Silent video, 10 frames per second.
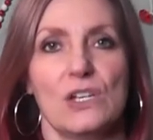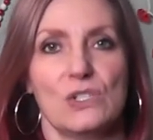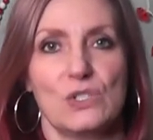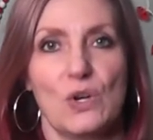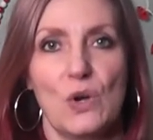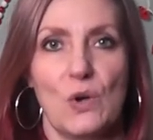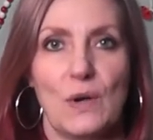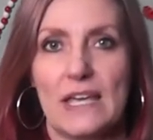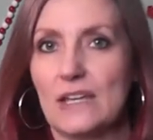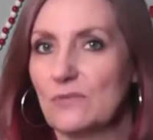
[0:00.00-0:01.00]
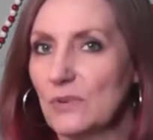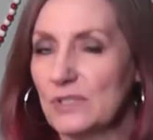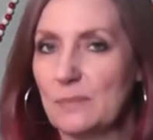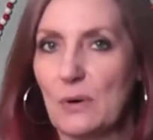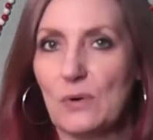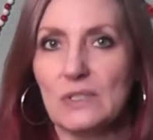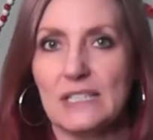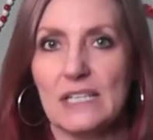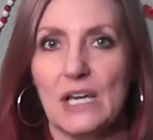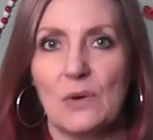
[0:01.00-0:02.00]
So in Roly
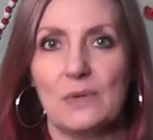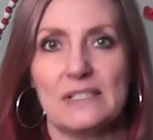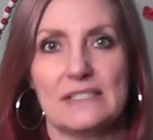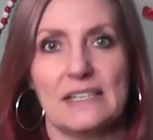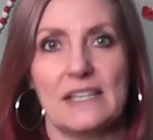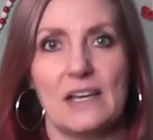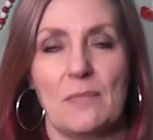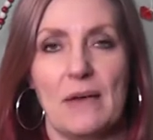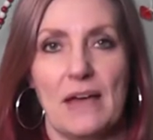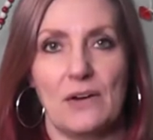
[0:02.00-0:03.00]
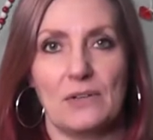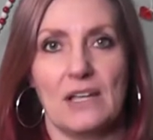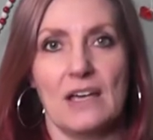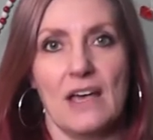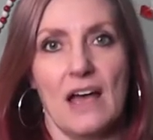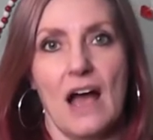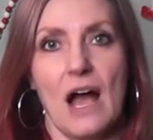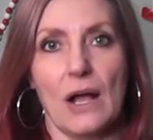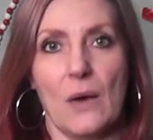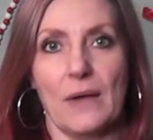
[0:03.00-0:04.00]
Poly, we sing about
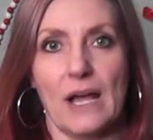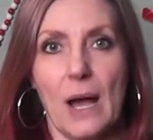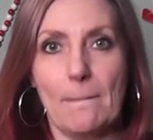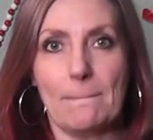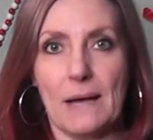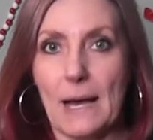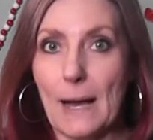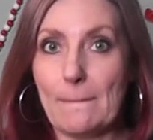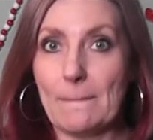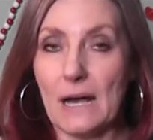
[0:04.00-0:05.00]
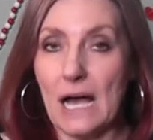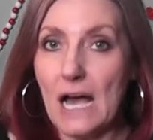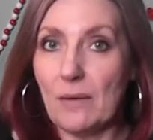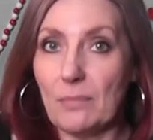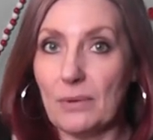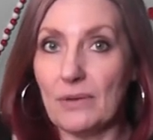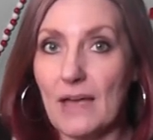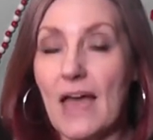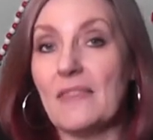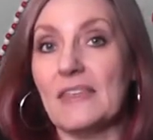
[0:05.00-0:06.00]
going up, up, up,
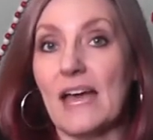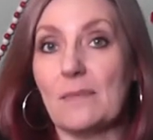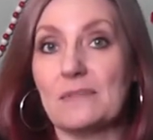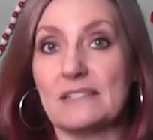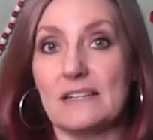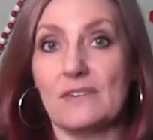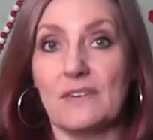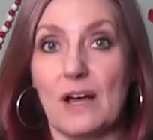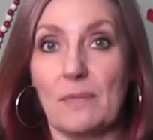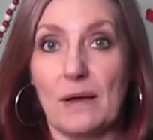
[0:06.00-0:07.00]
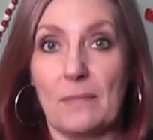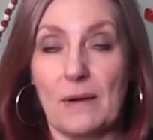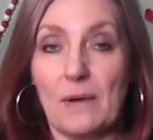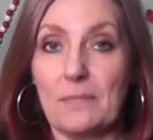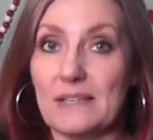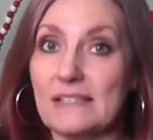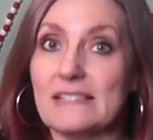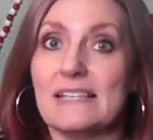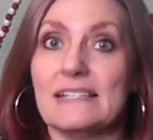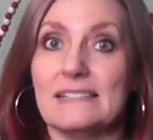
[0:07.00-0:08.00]
and the opposite of up, up, up
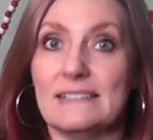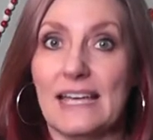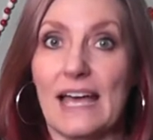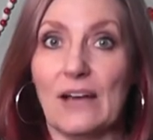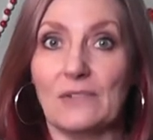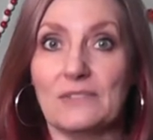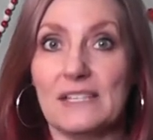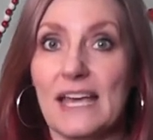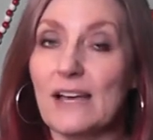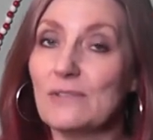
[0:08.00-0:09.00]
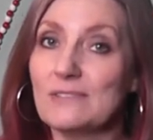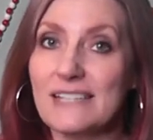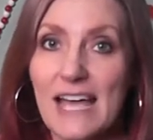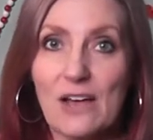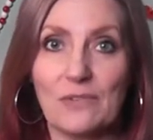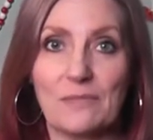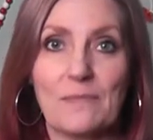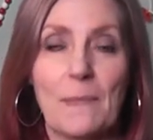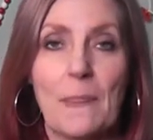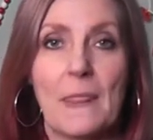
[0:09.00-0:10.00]
is down, down, down.
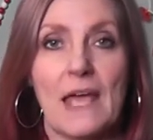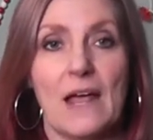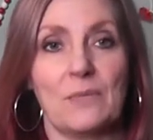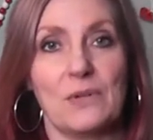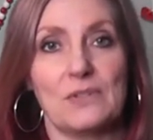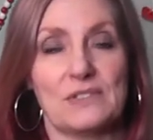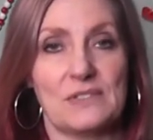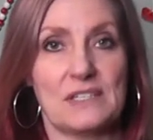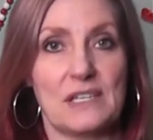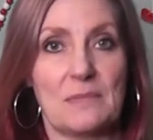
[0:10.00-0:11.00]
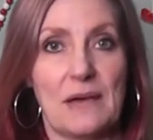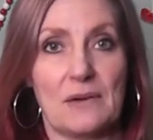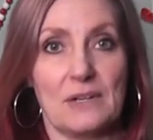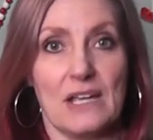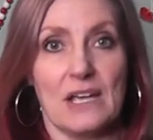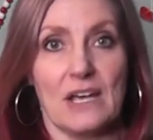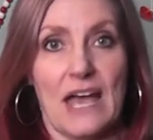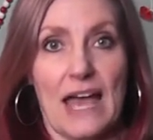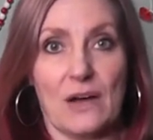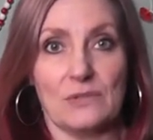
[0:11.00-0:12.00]
And we also sing about
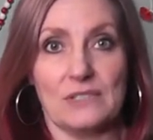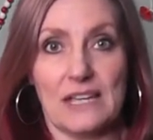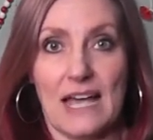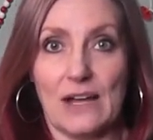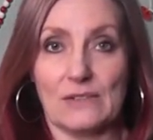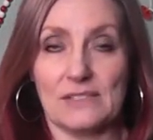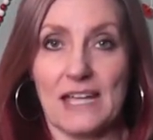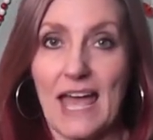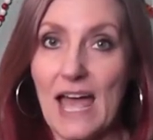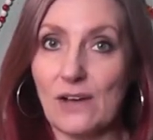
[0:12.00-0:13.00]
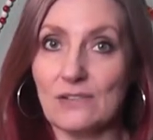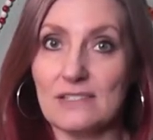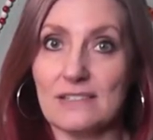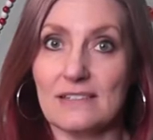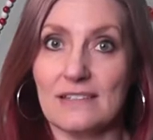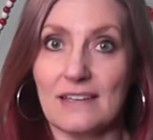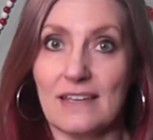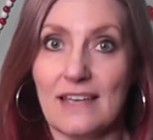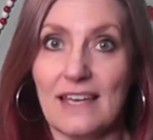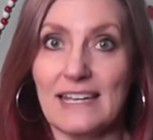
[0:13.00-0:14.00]
out, out, out,
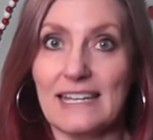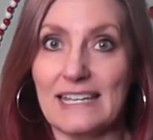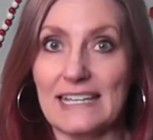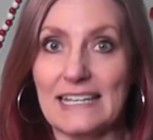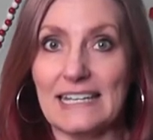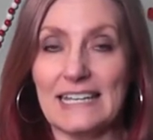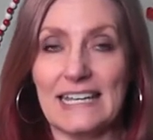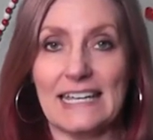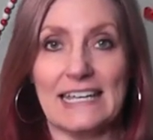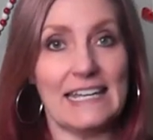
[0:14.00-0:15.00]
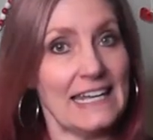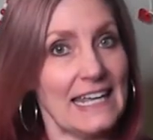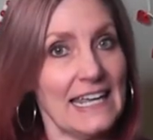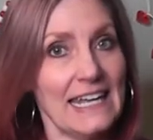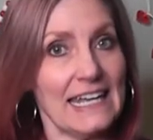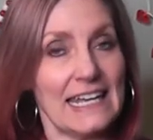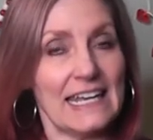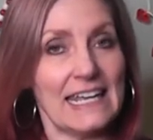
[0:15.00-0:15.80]
and in, in, in.